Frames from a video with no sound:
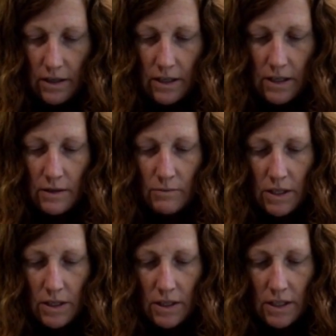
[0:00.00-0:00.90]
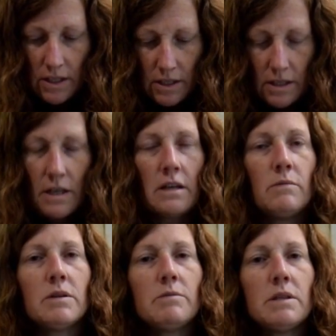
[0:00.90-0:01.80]
this is, imagine this is
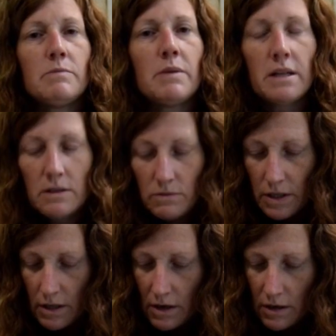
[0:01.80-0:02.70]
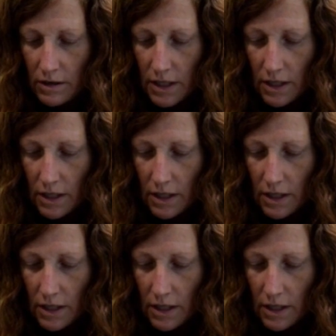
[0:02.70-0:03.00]
time that we spend with God.